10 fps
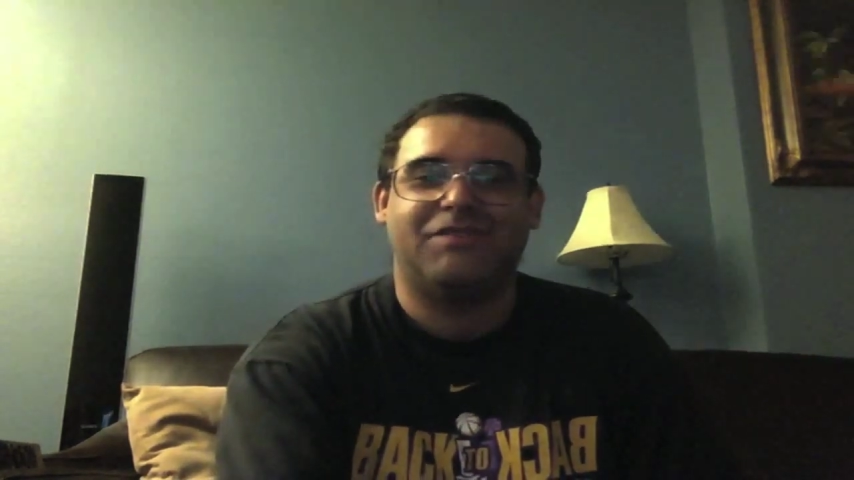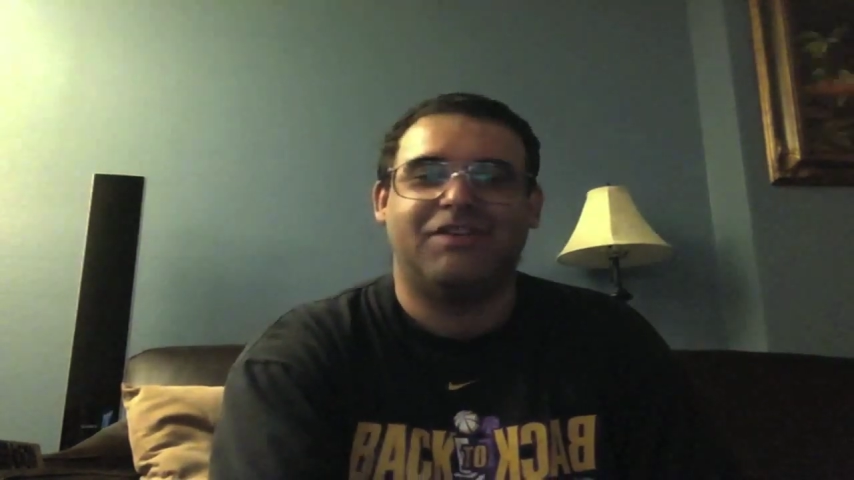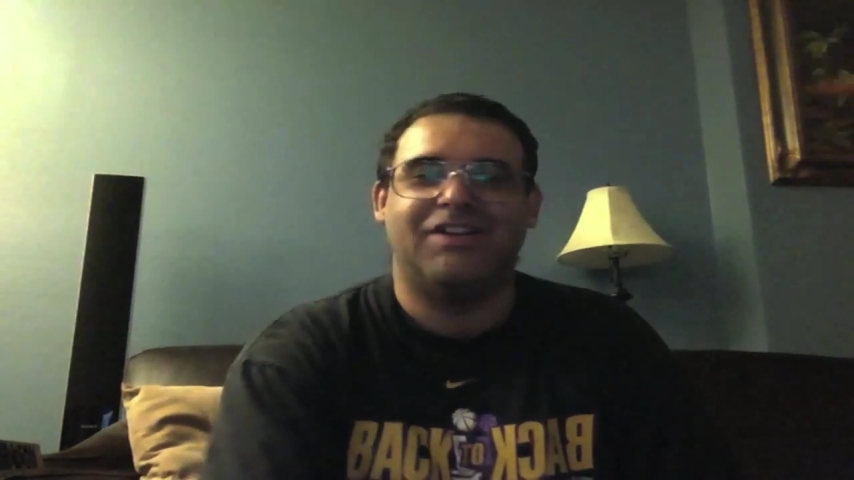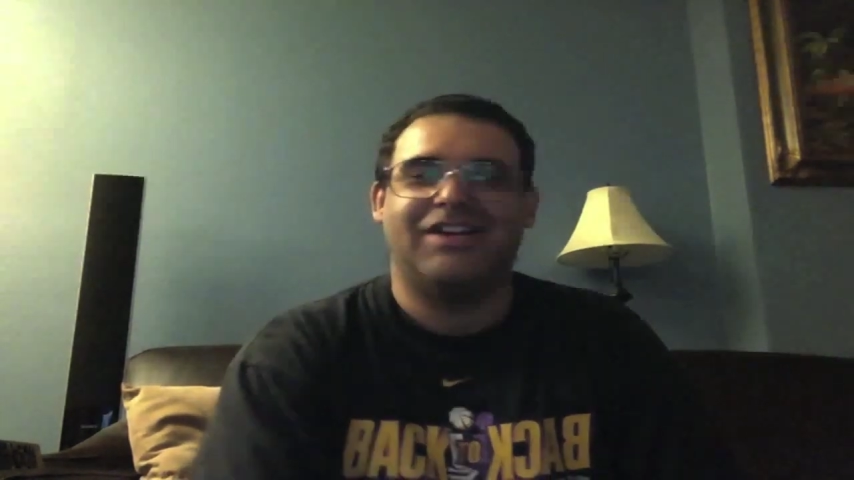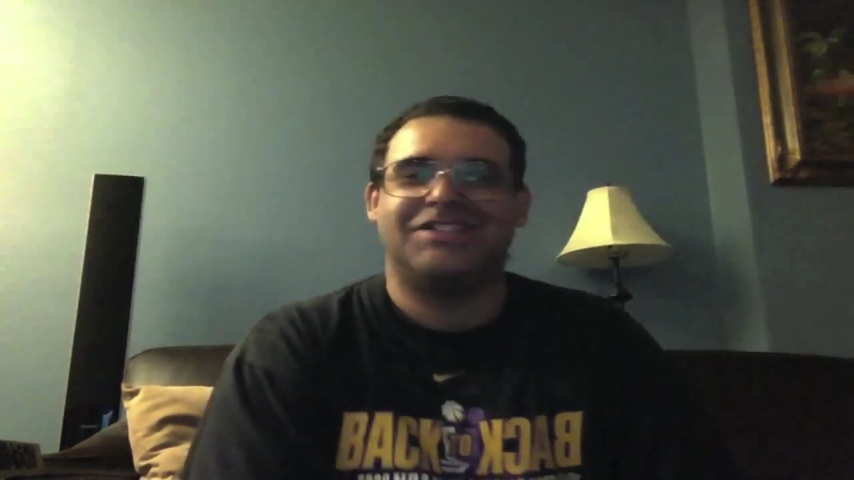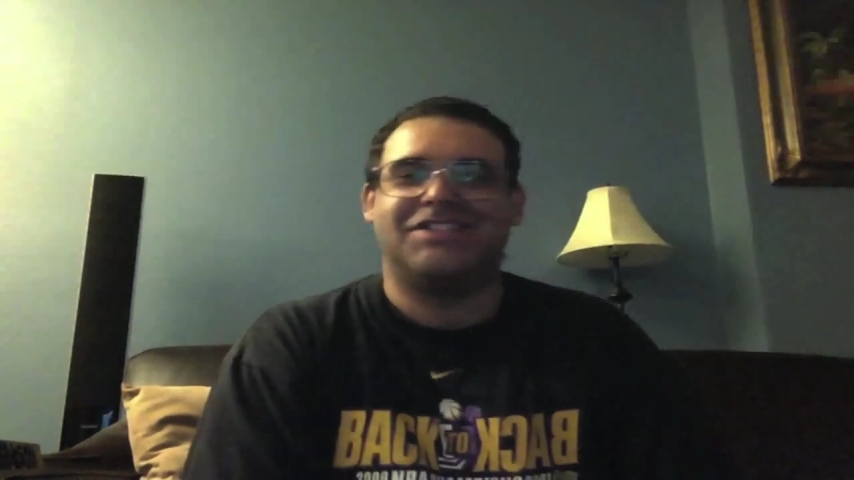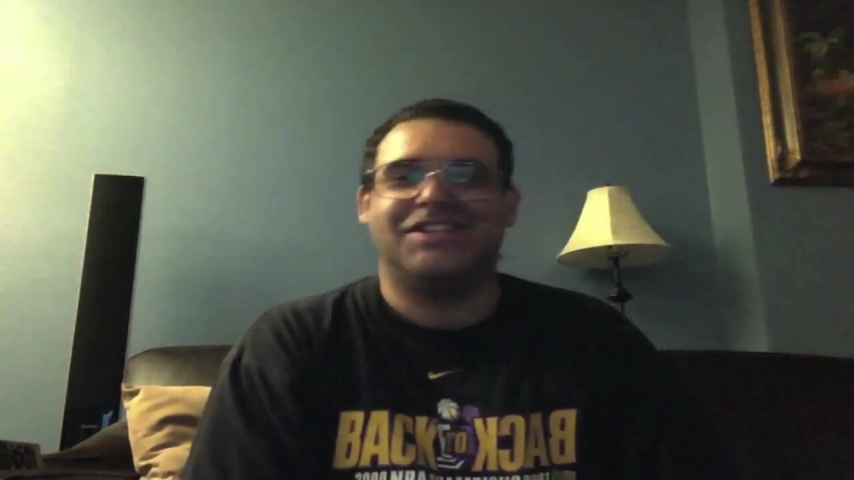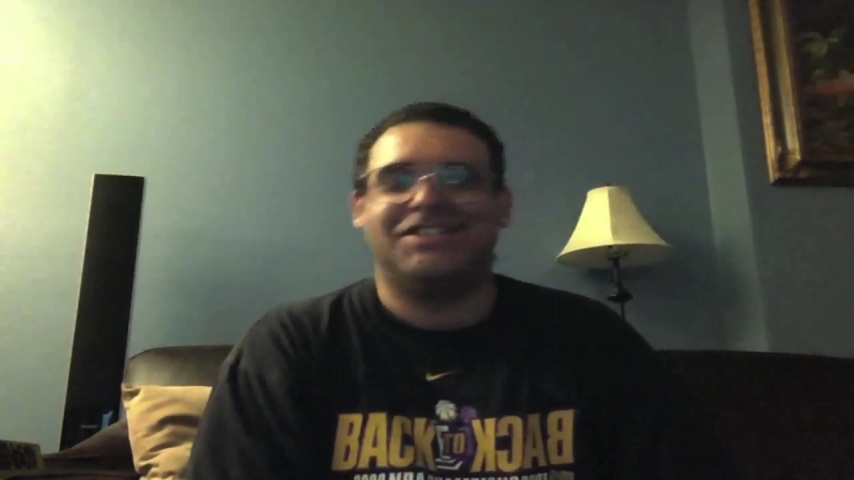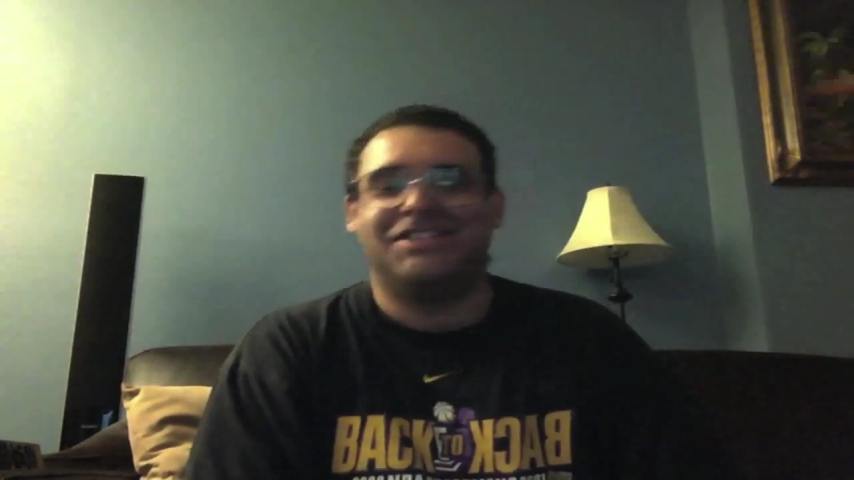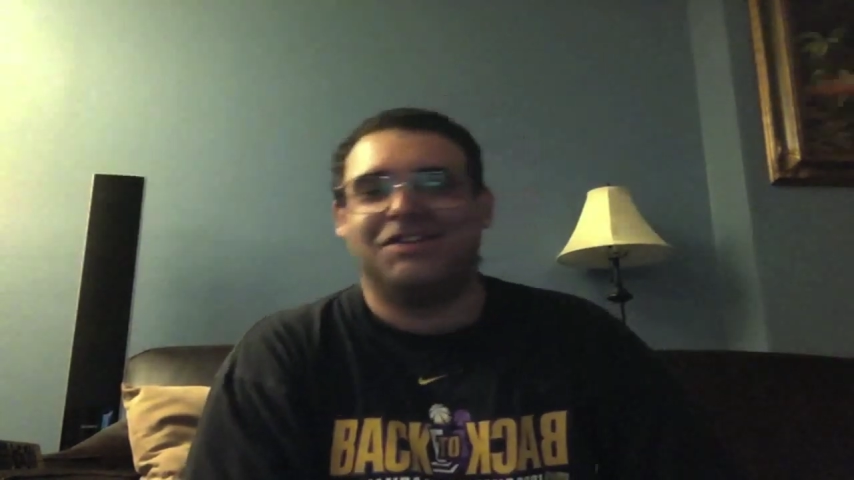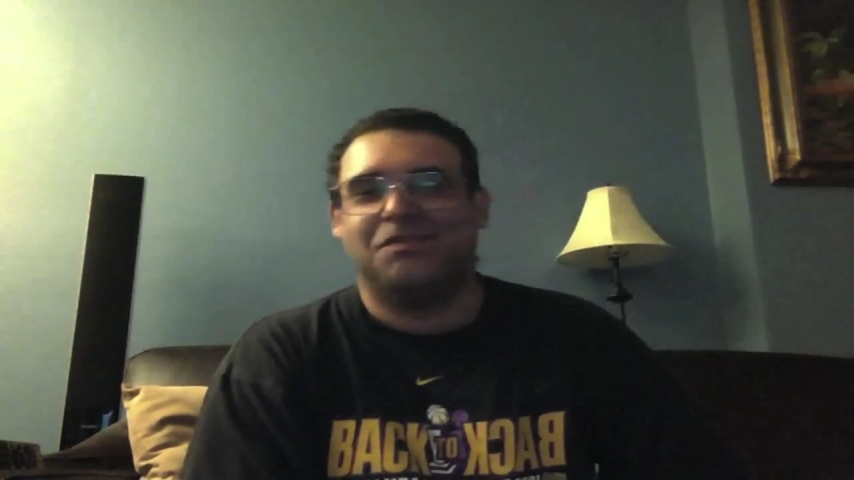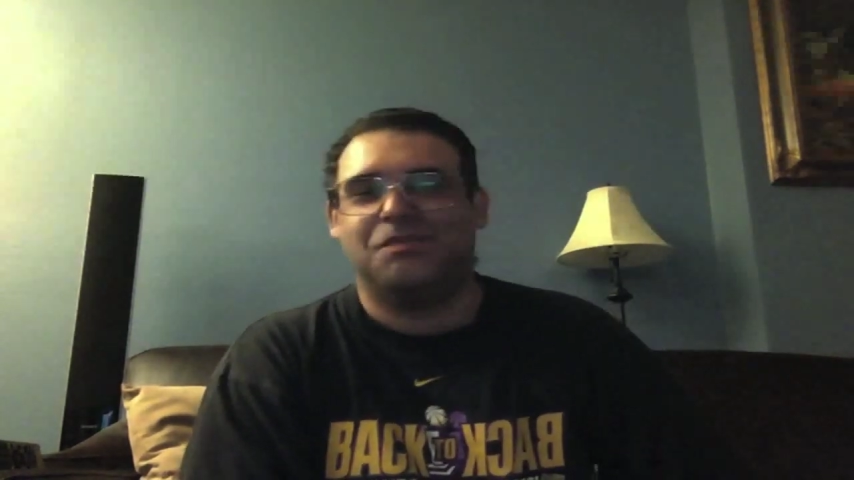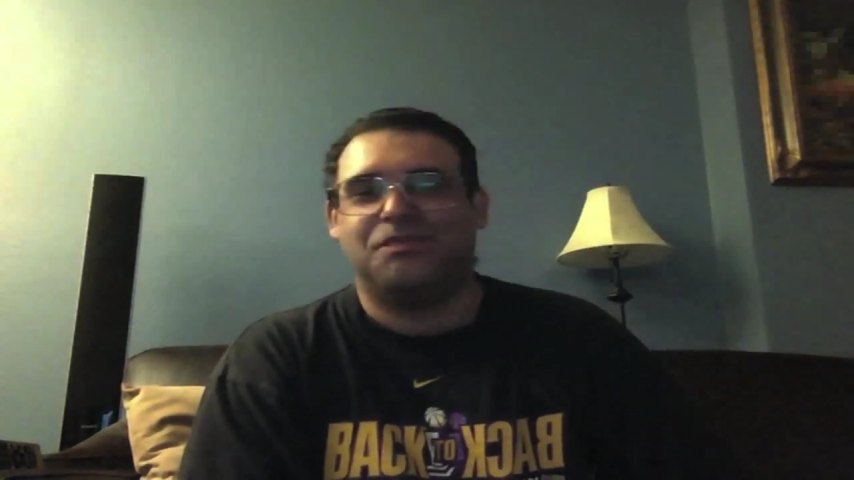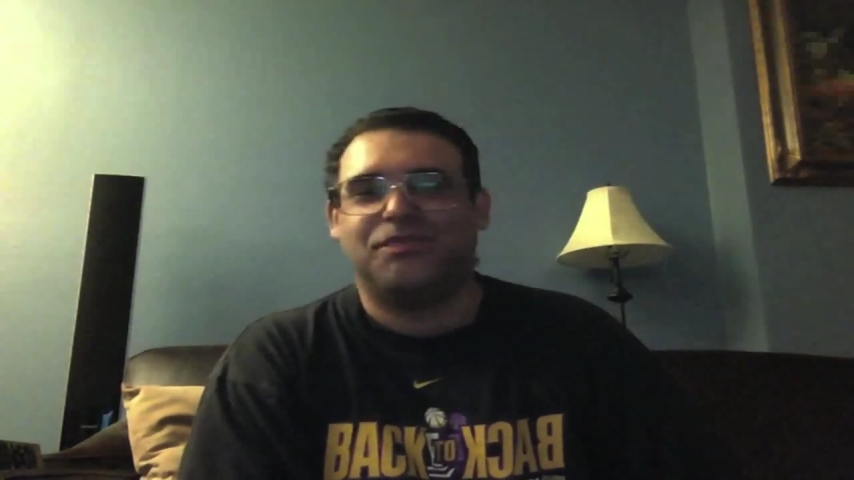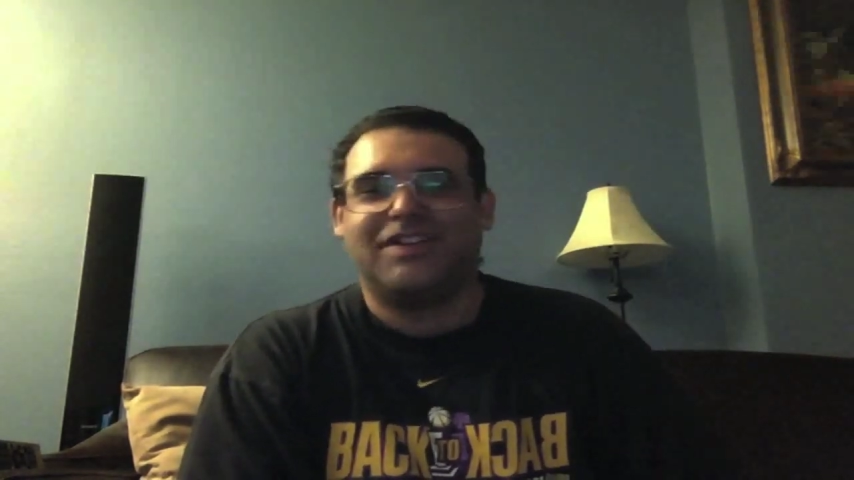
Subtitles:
but I said to him,